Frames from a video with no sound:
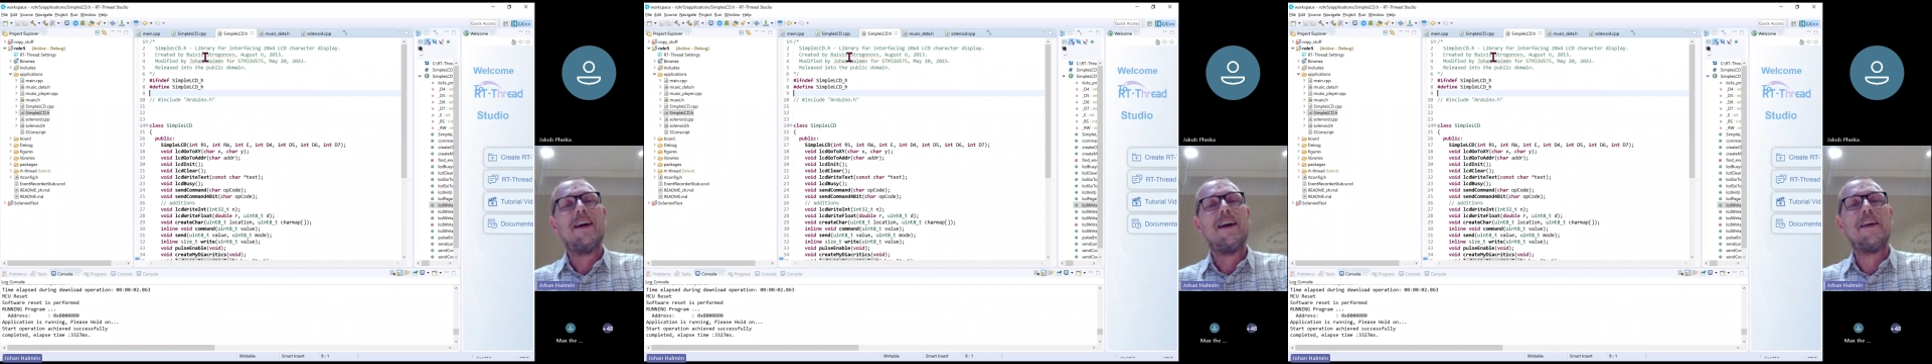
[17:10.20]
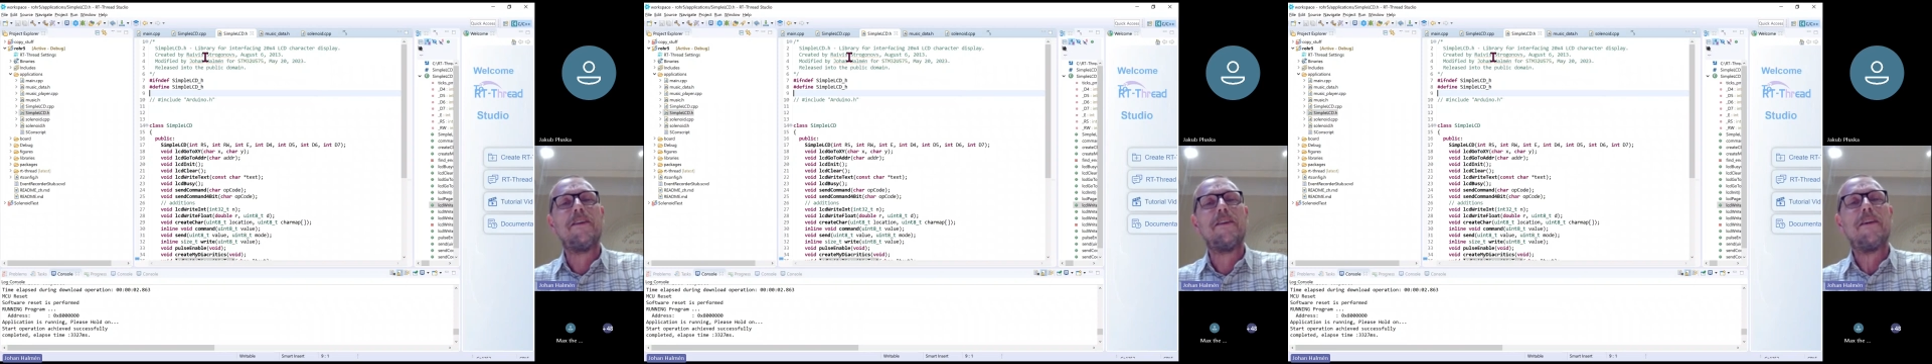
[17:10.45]

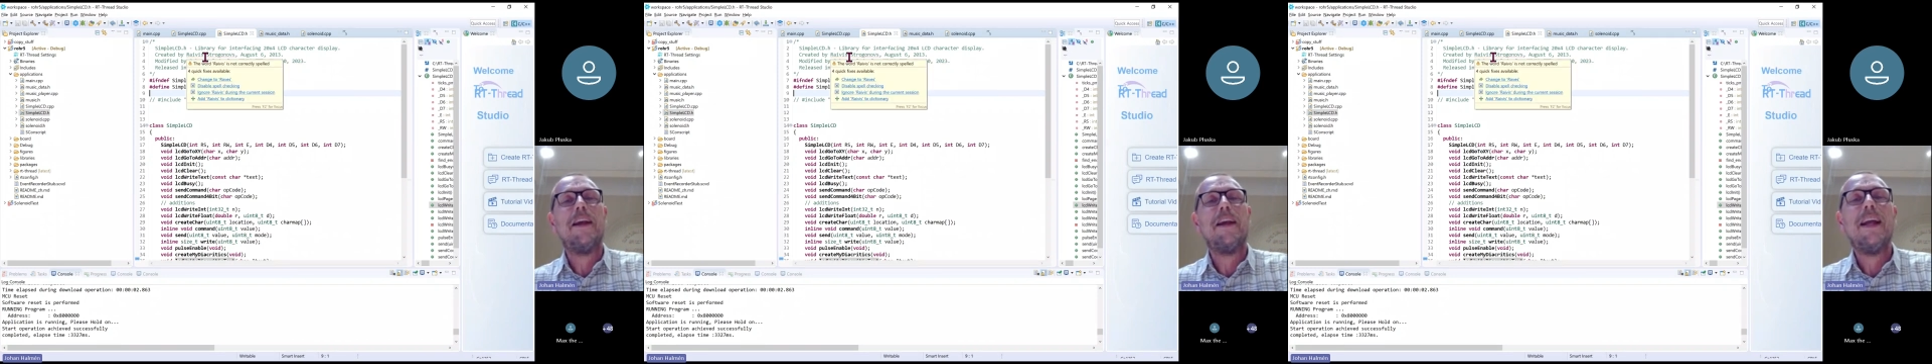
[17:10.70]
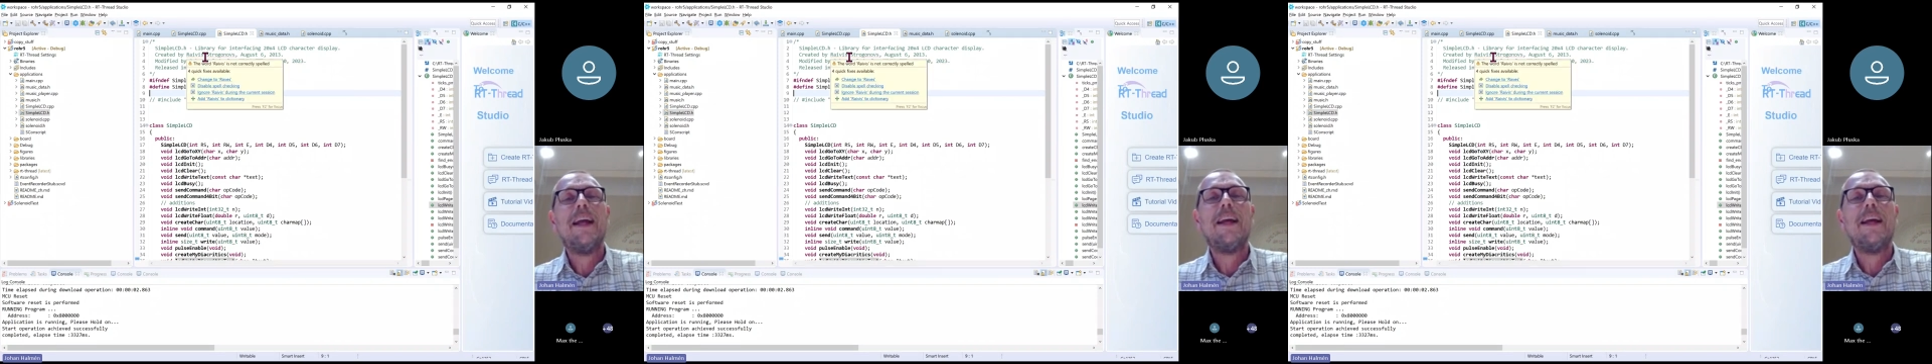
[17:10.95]
either.
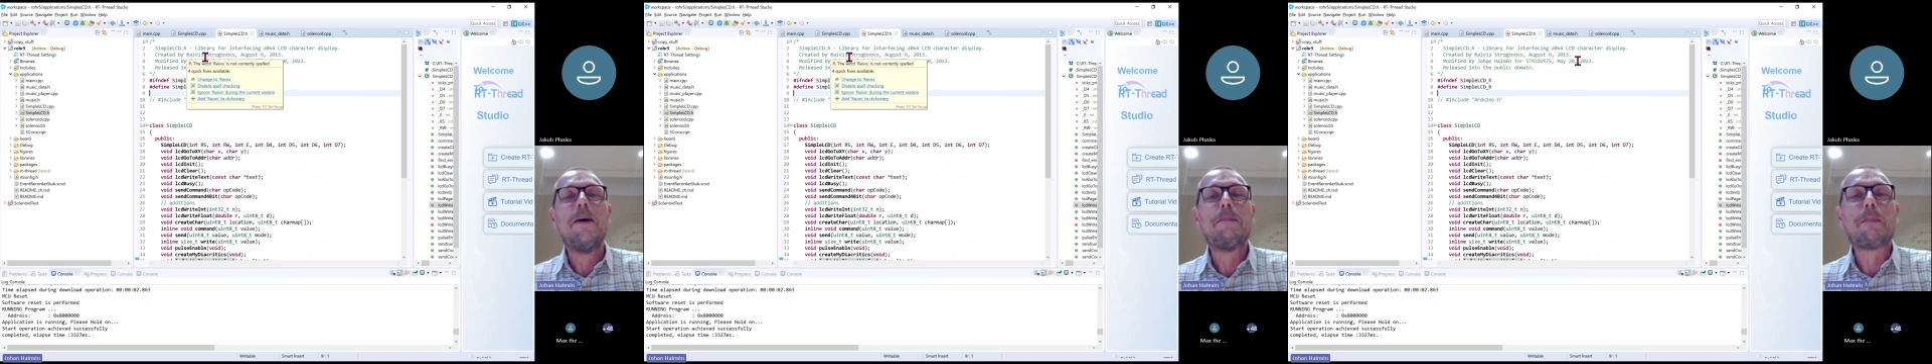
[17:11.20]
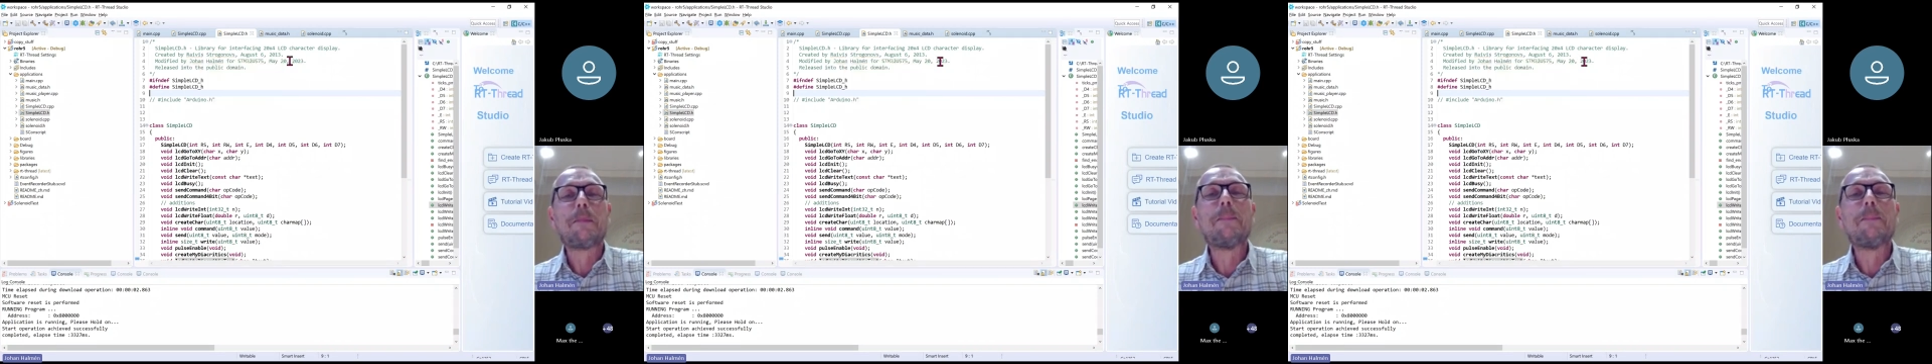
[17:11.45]

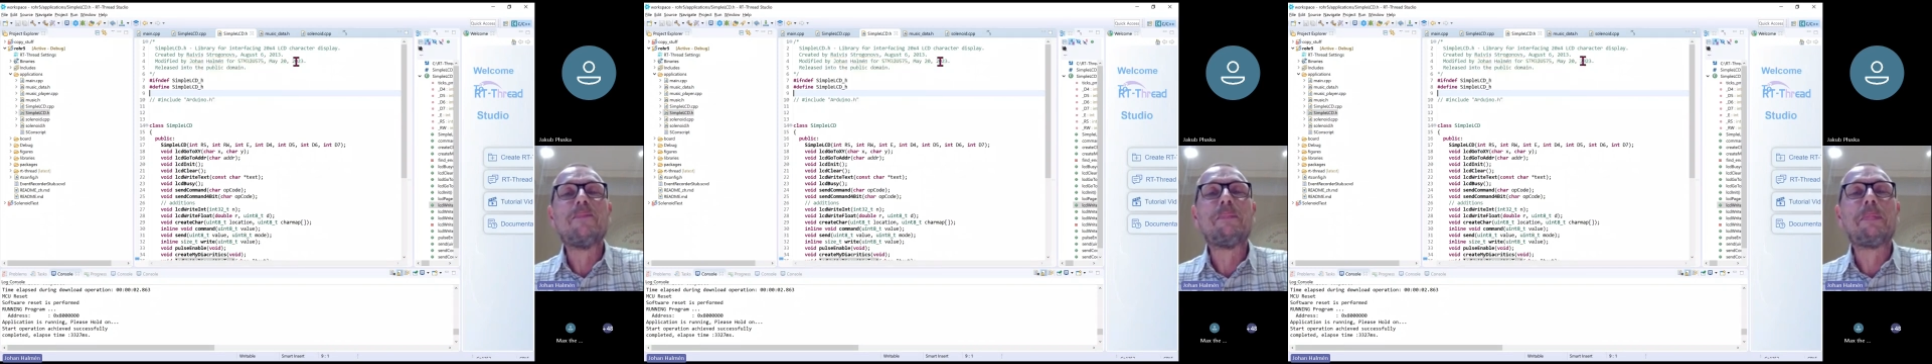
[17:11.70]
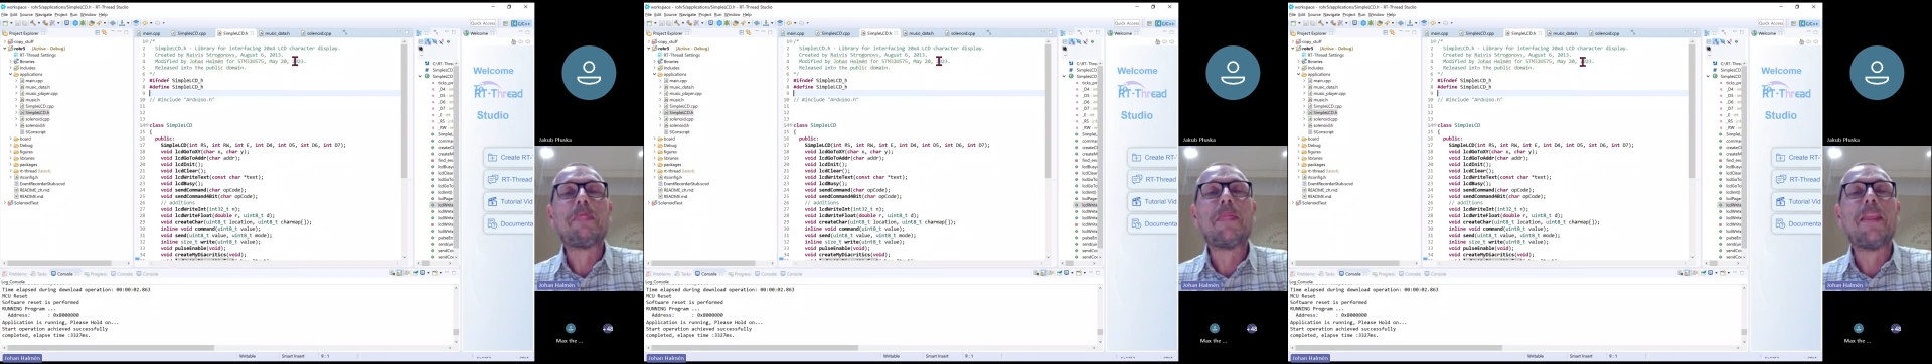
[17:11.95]

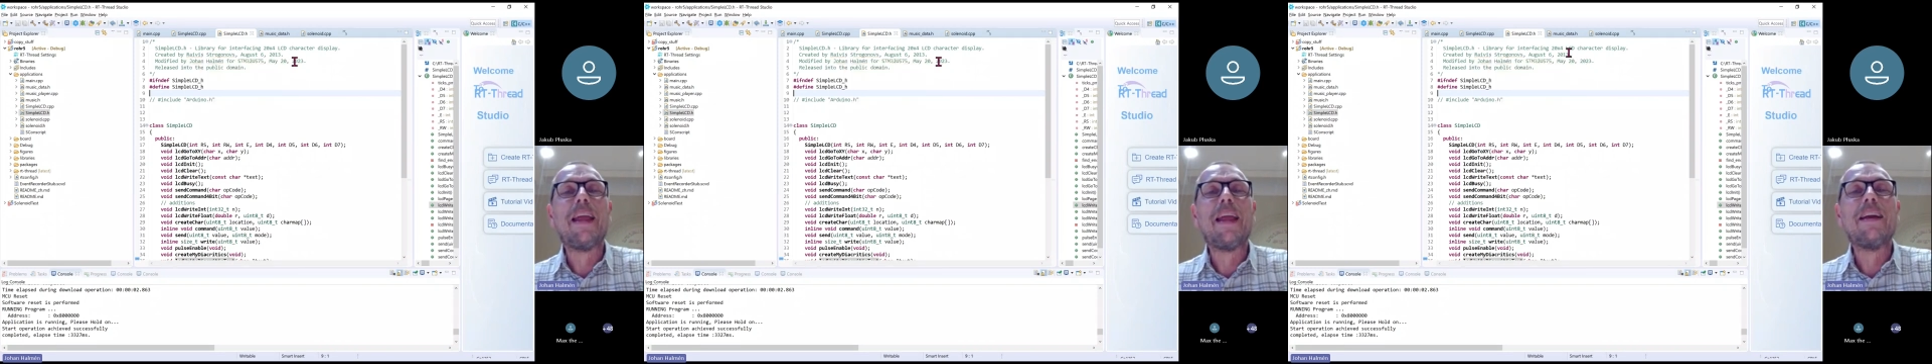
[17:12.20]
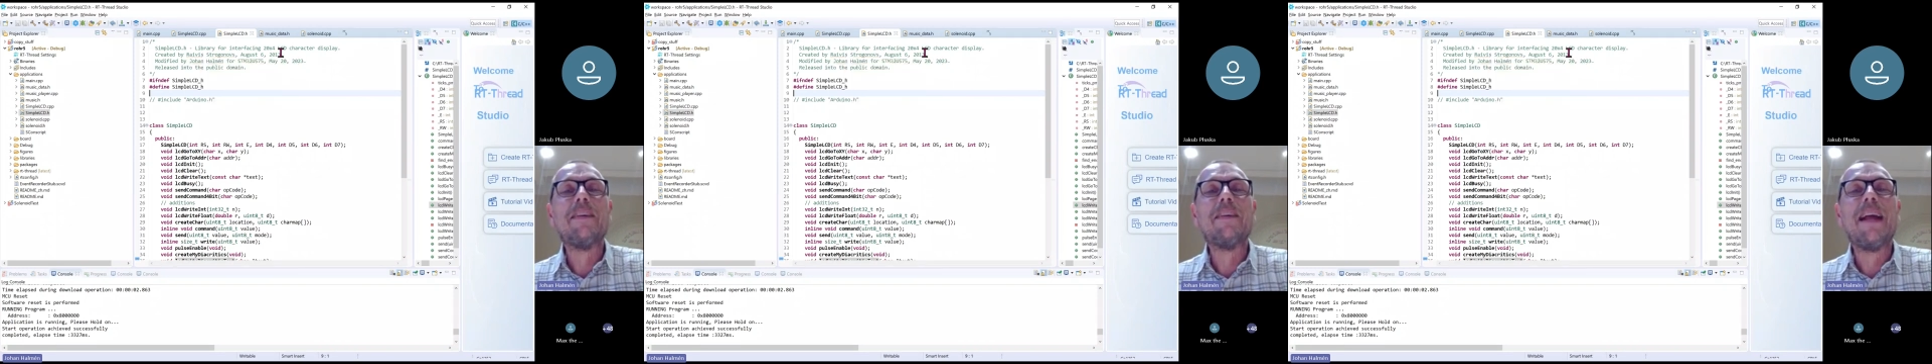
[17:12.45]

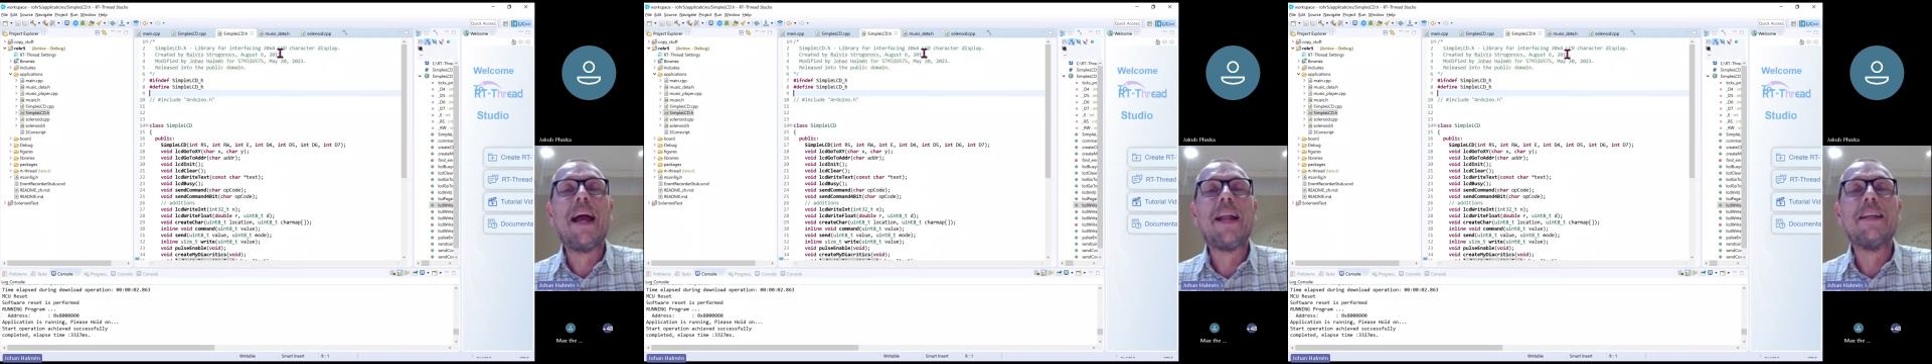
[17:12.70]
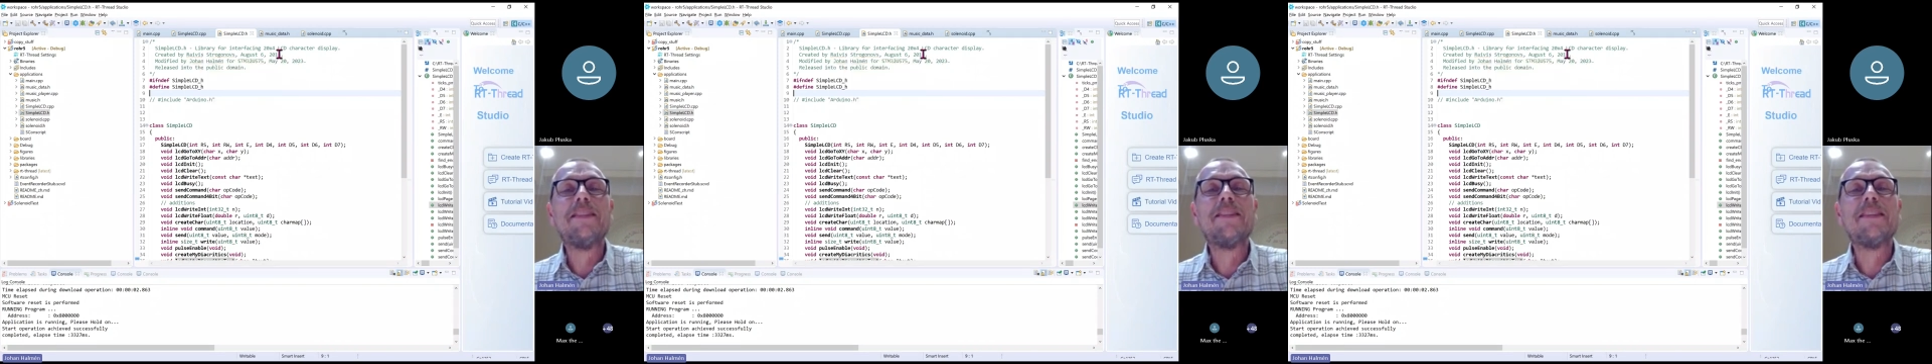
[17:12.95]

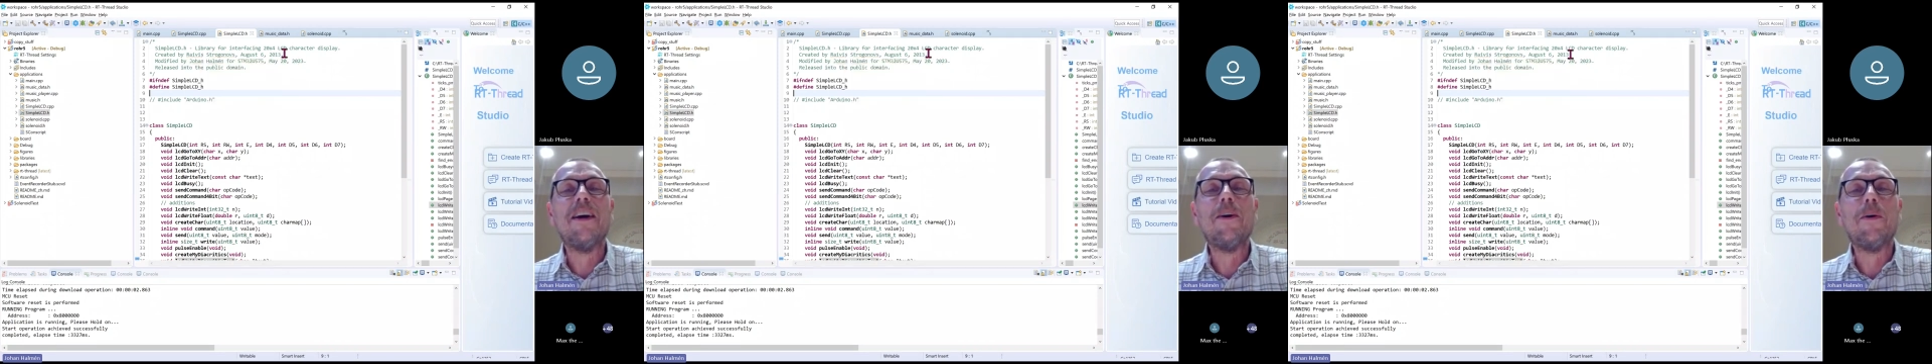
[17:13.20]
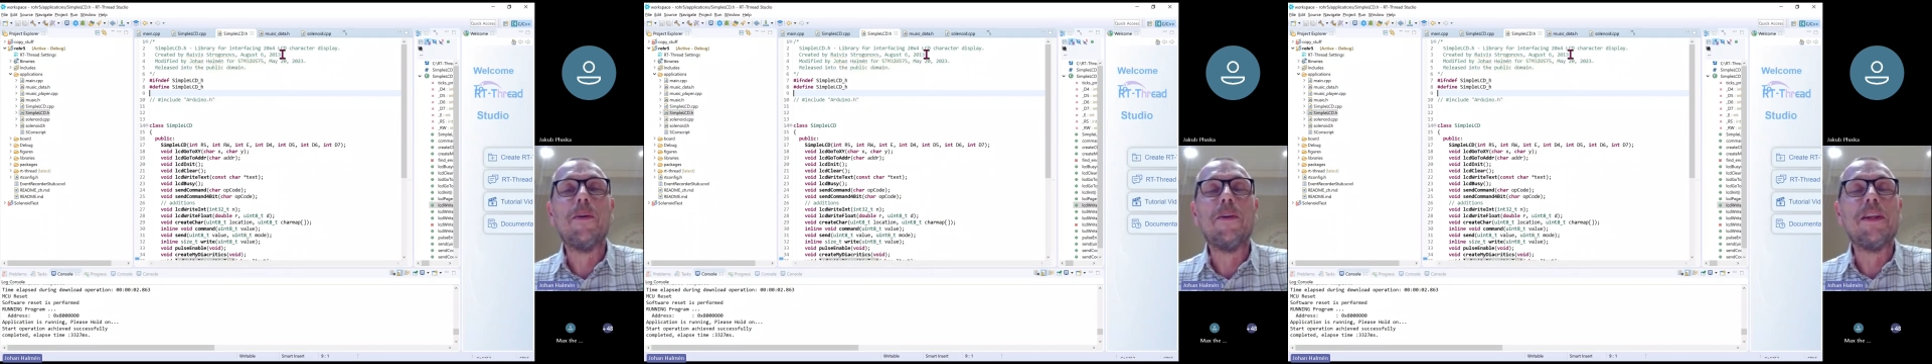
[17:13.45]
And it's
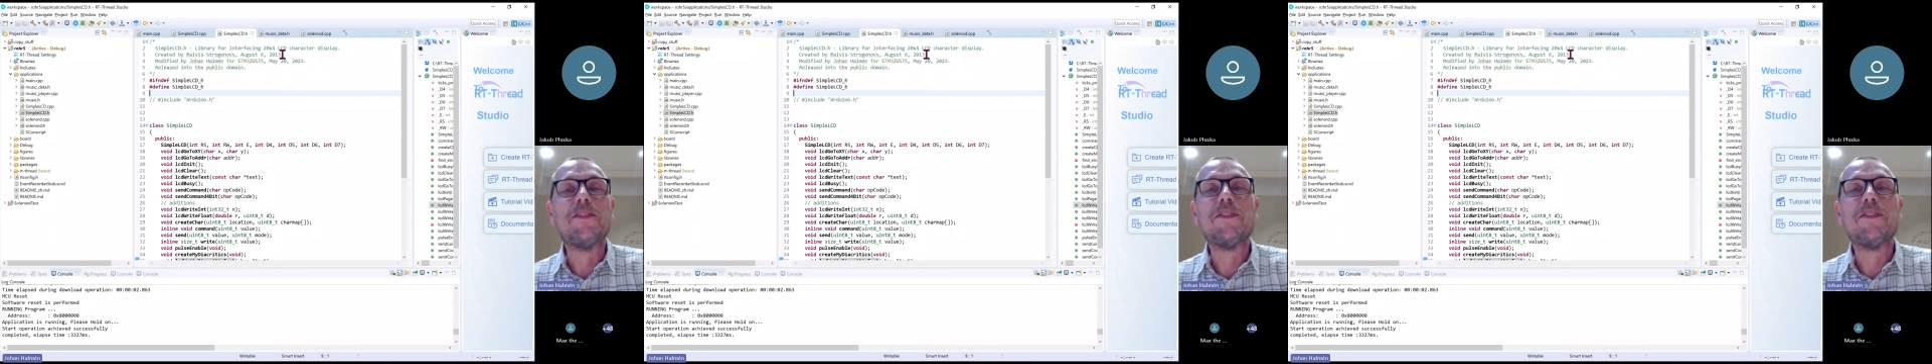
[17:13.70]
old,